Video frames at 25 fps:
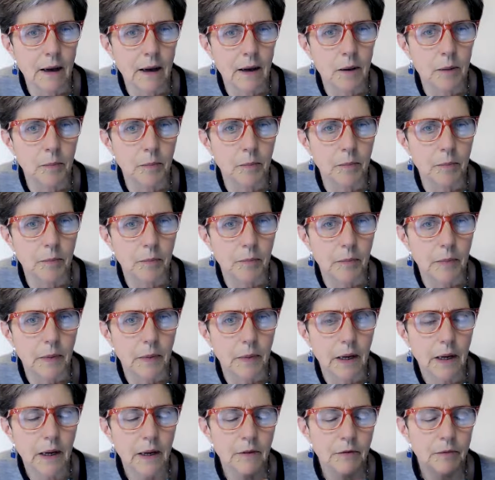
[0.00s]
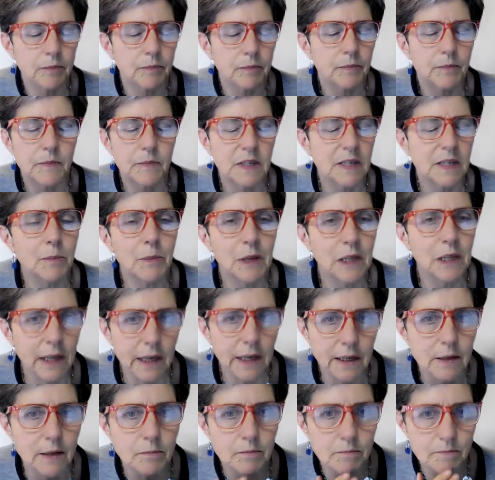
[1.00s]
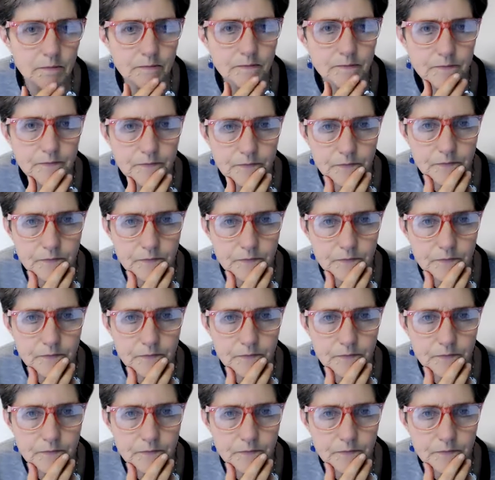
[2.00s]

a, a simulated